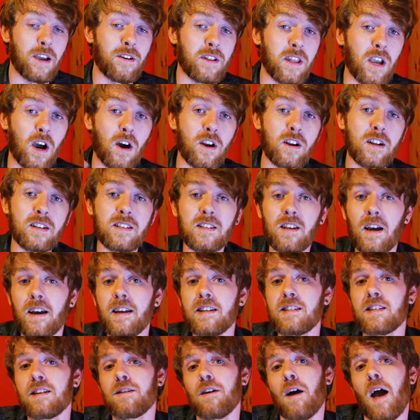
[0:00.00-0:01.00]
Now the other
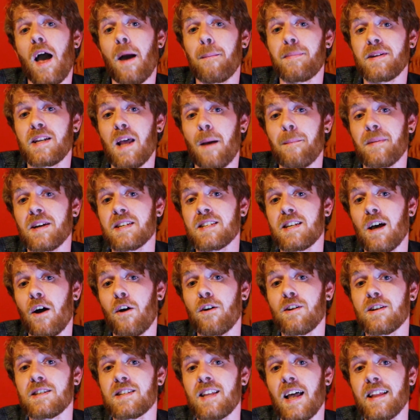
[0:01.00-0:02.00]
side to Epidemic
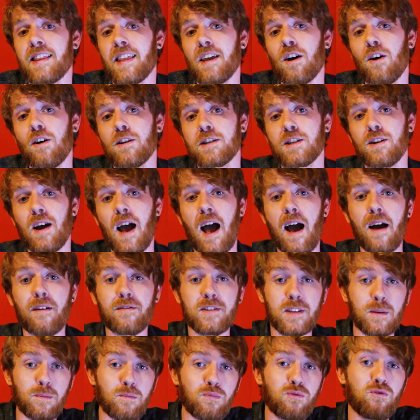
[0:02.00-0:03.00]
Sound is that they also
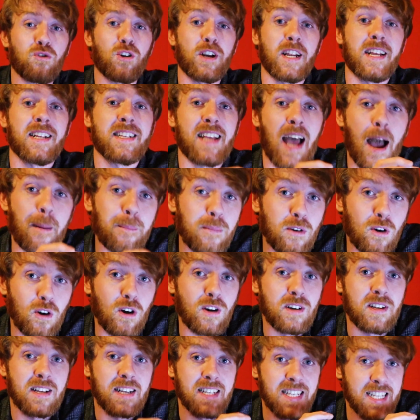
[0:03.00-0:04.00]
have some pretty damn
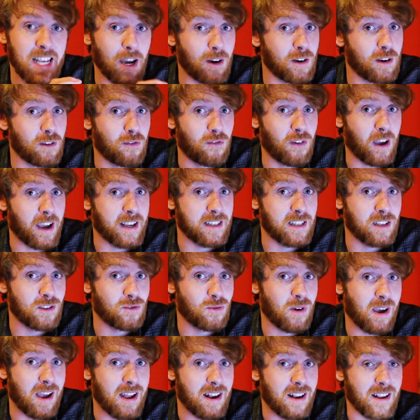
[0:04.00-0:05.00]
good sound effects
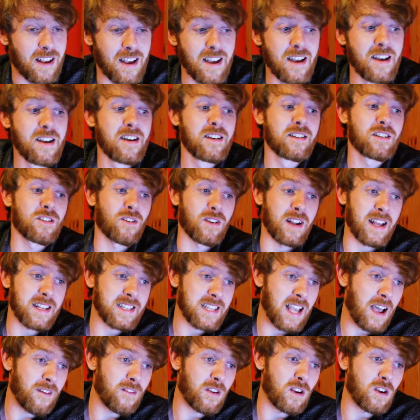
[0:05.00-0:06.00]
as well. So
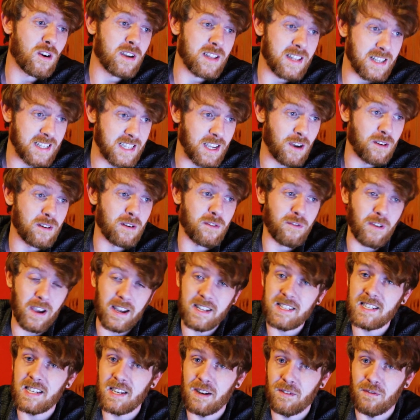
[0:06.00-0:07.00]
let's have a look at the sound
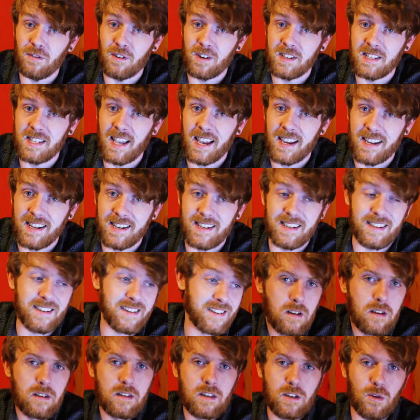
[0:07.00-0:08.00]
effects here for a second.
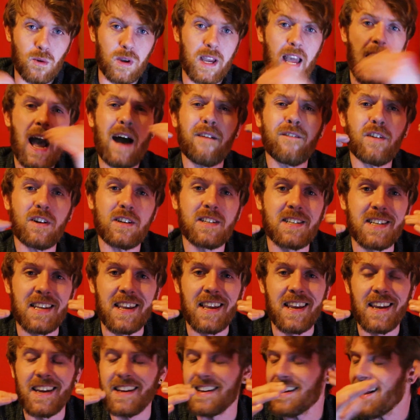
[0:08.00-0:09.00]
So we have our
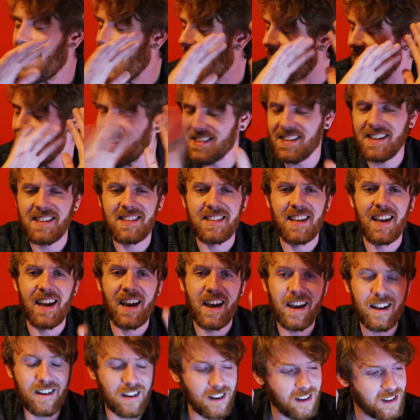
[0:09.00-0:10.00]
scene, as I
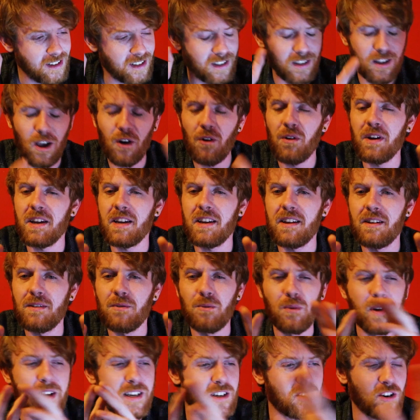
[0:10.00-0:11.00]
said, snowy,
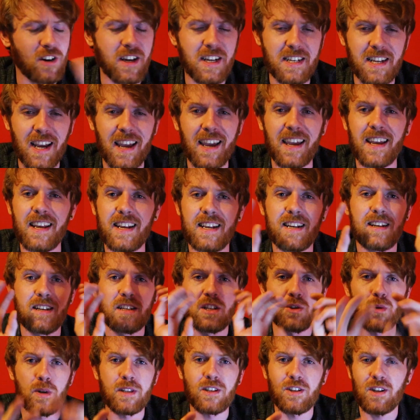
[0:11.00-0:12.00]
wintry day,
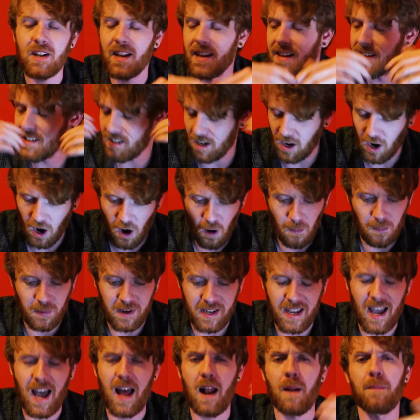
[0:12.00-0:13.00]
Switzerland, up
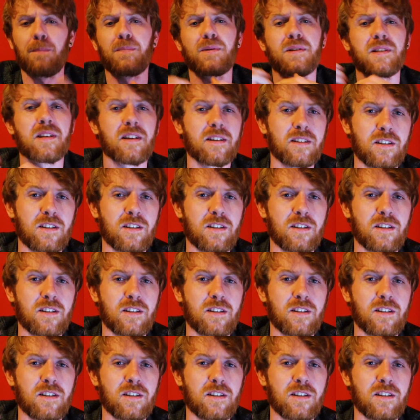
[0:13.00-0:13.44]
in the Alps,